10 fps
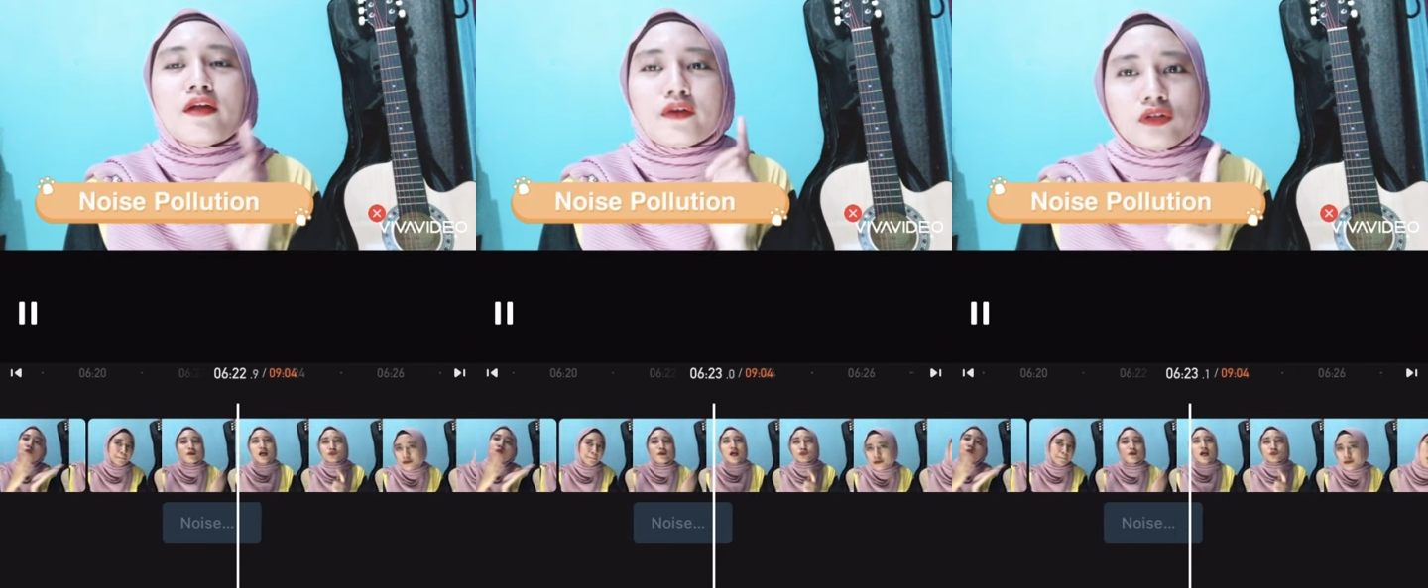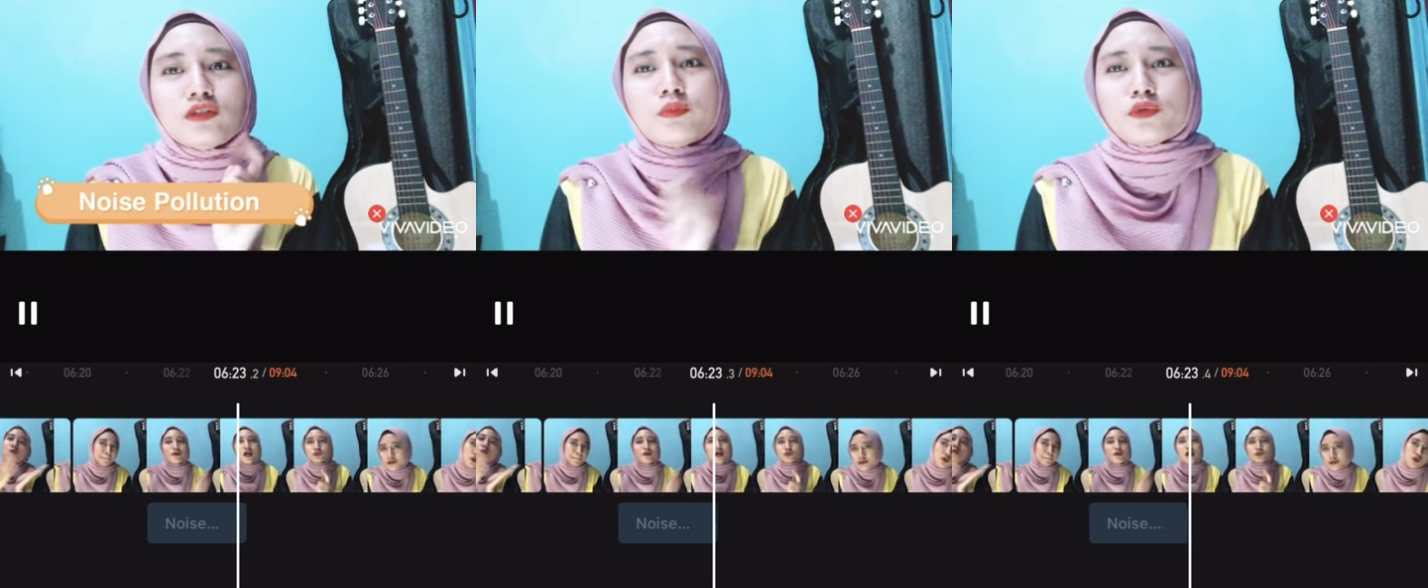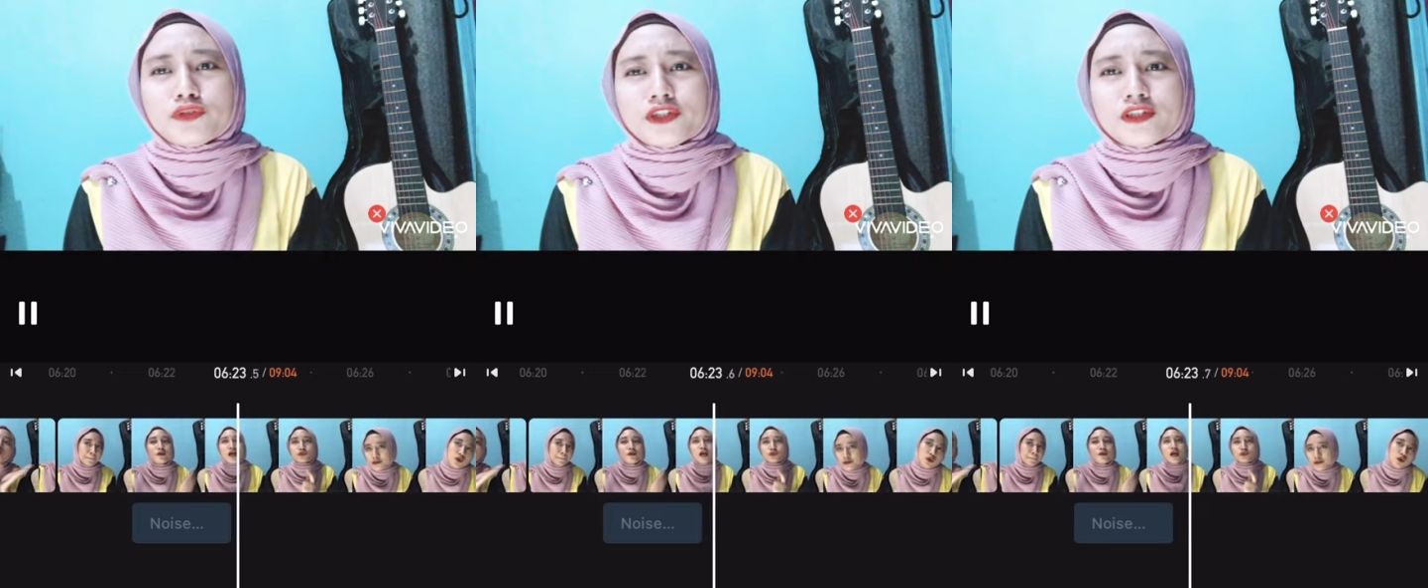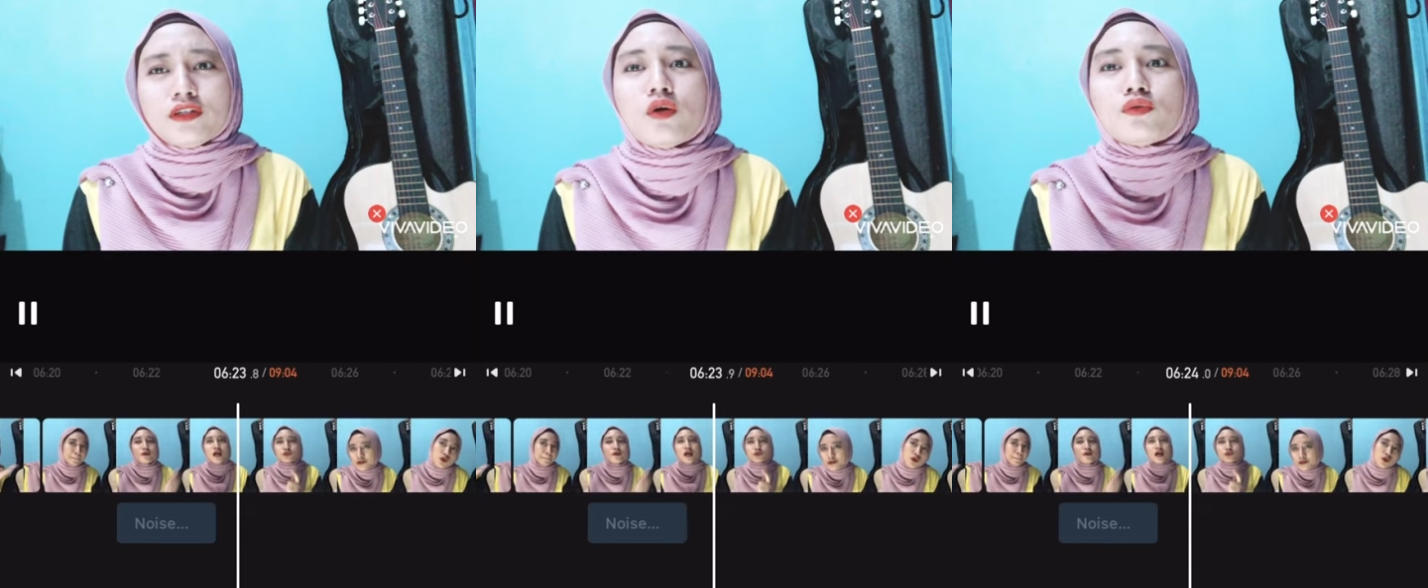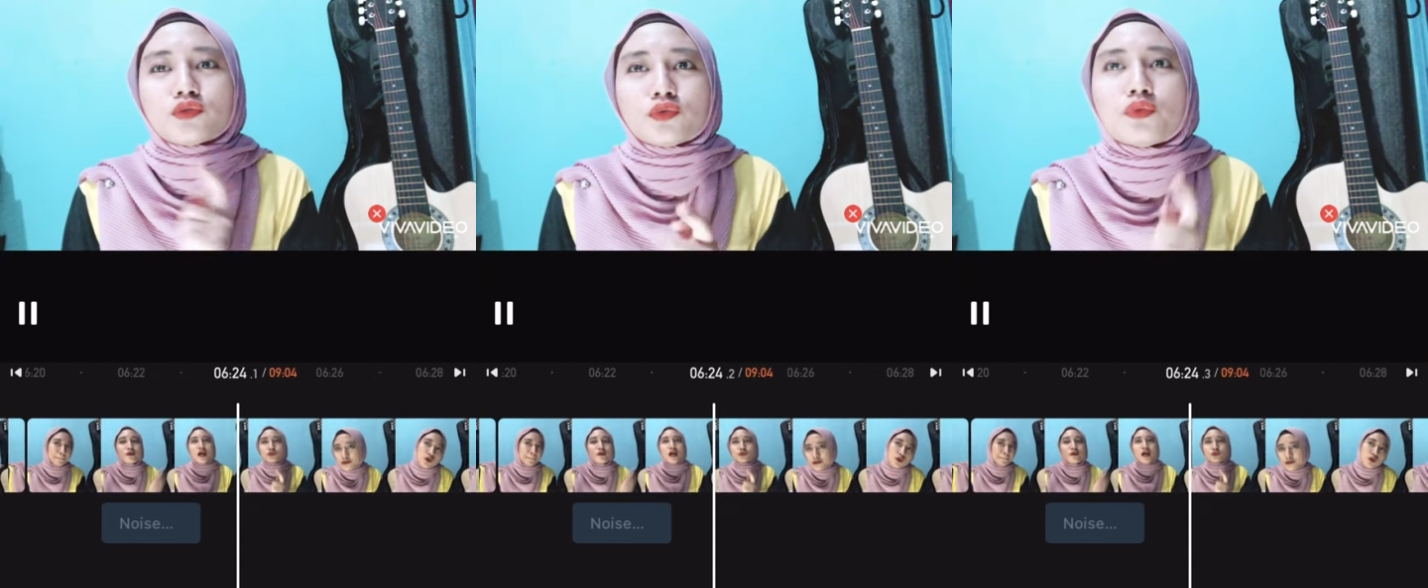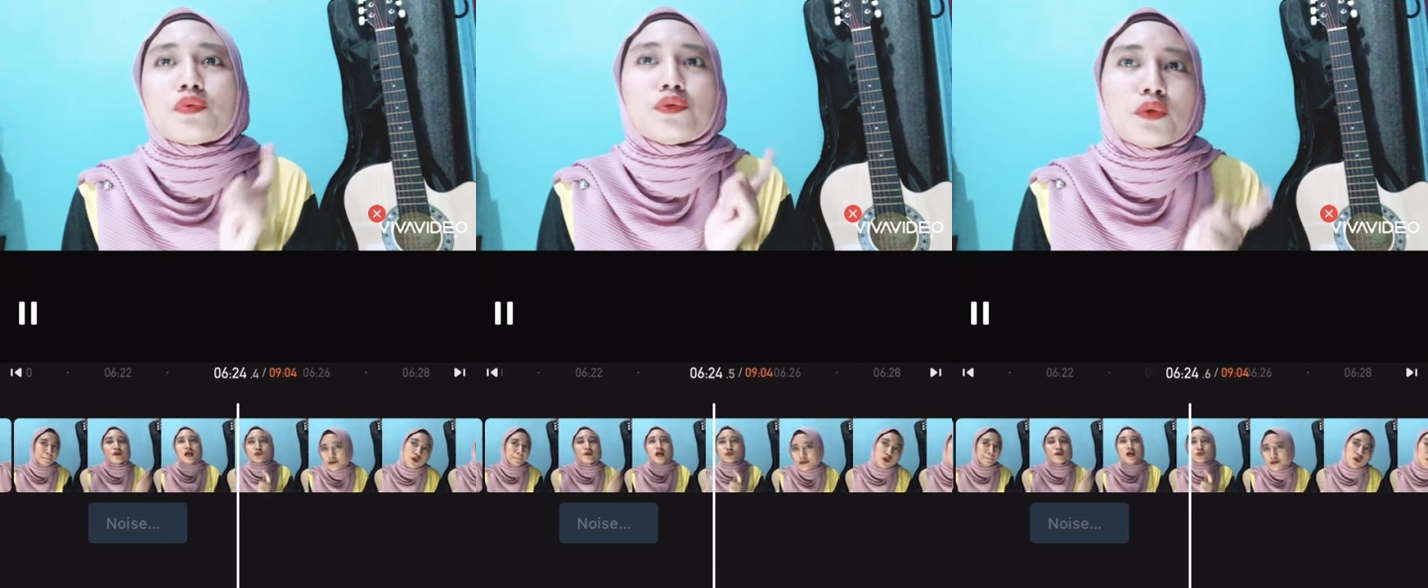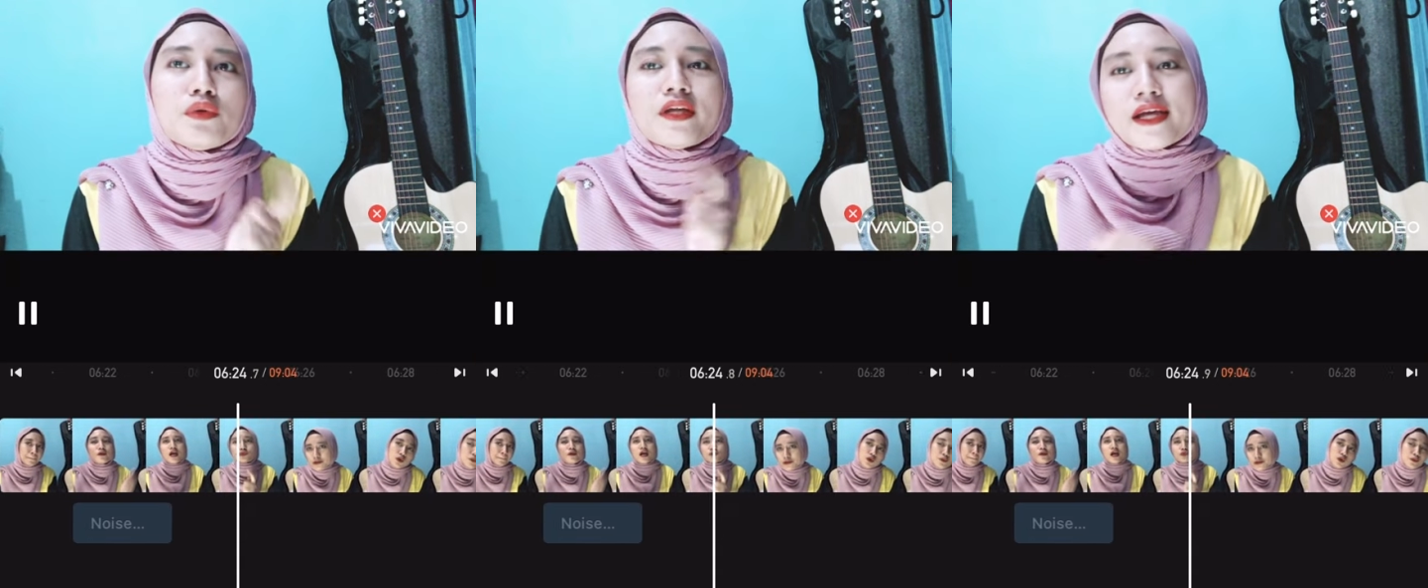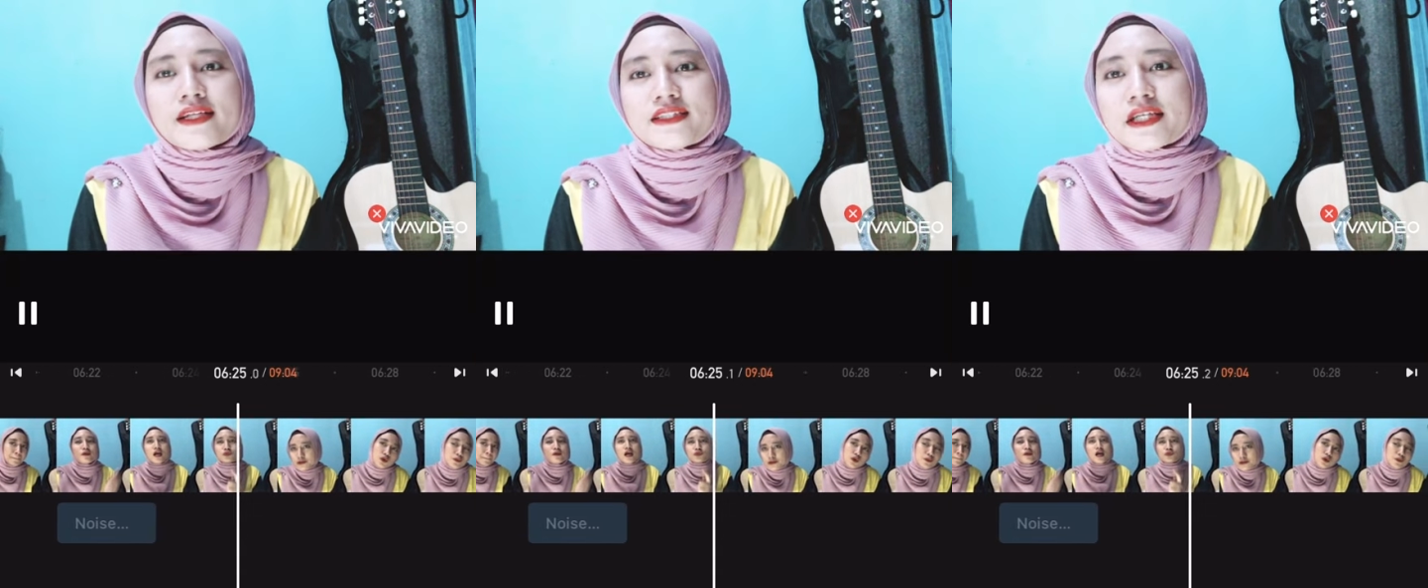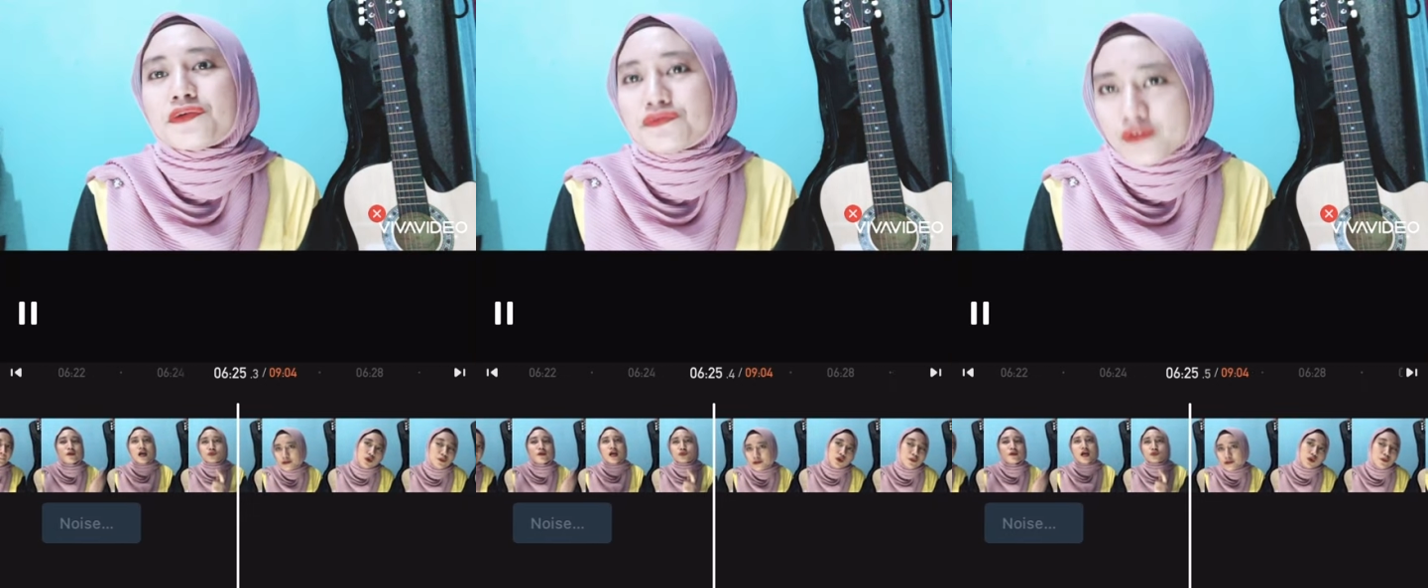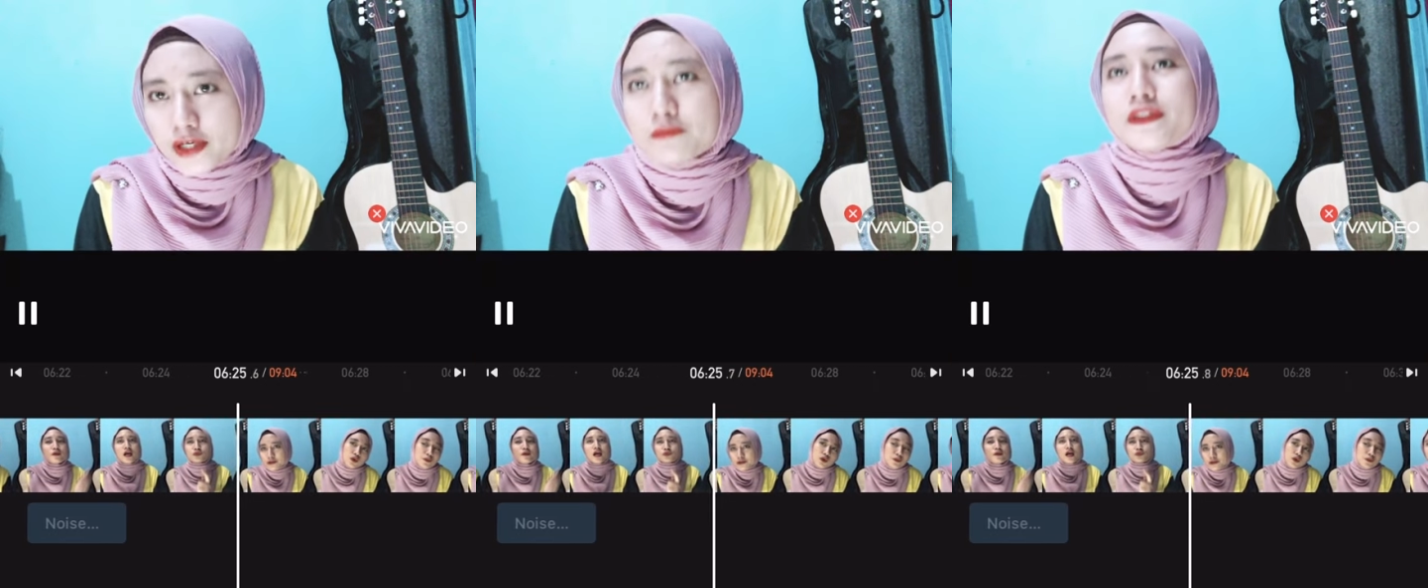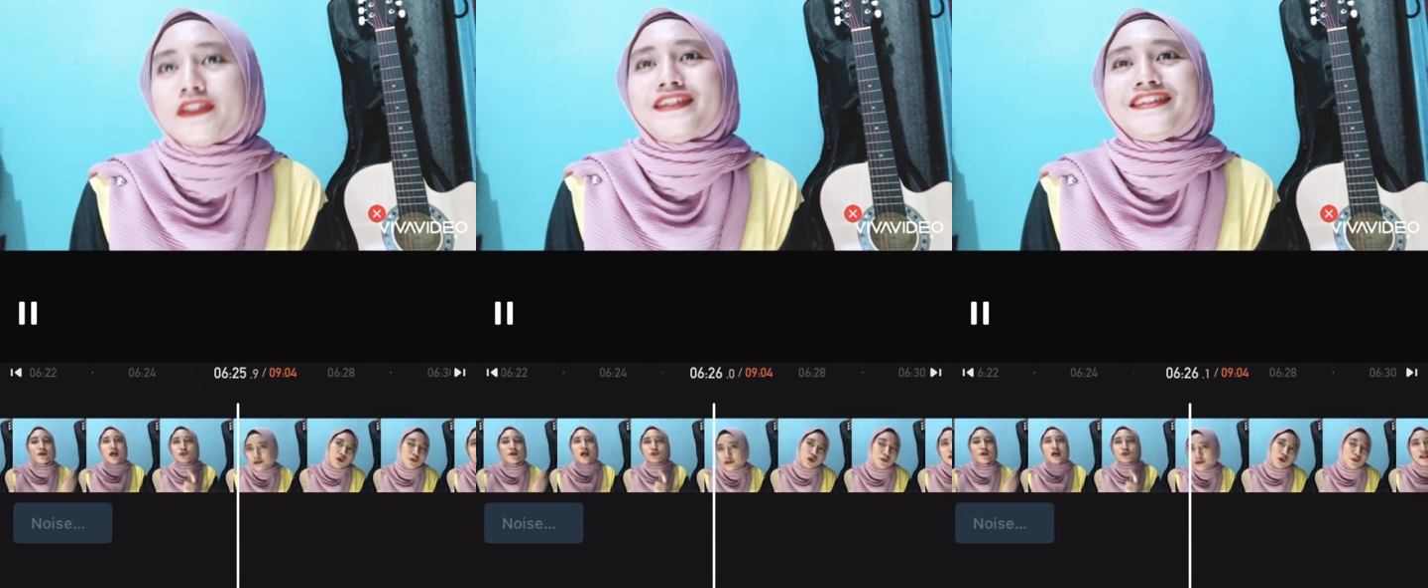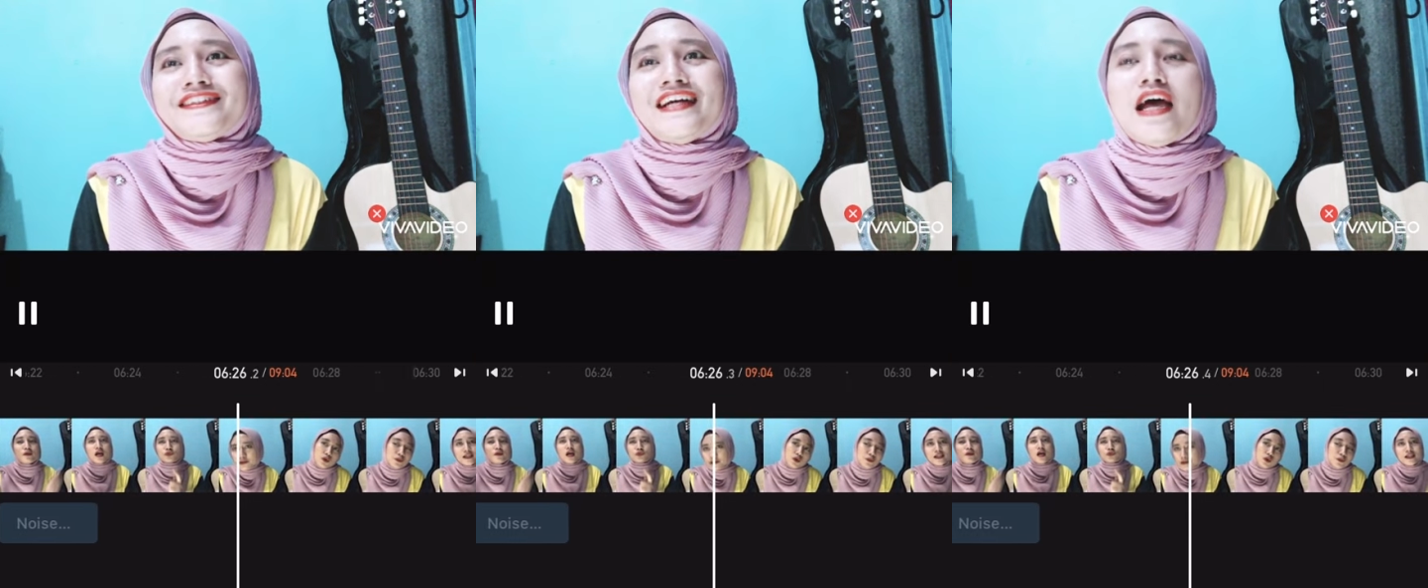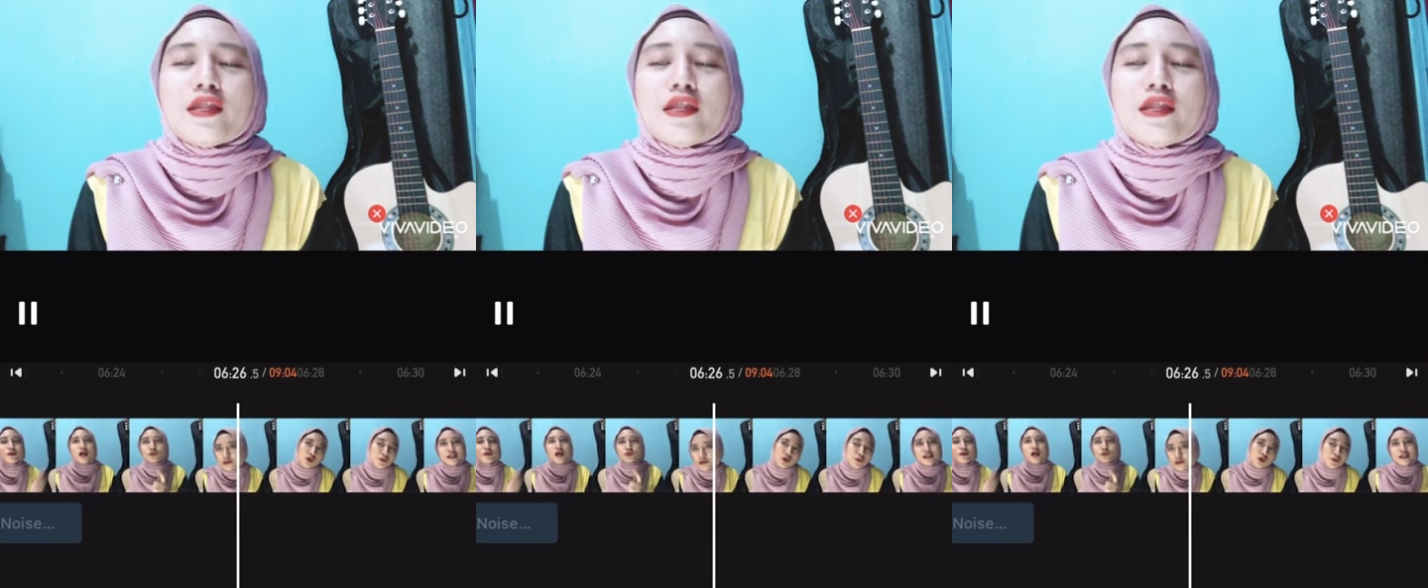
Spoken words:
Noise pollution, also known as environmental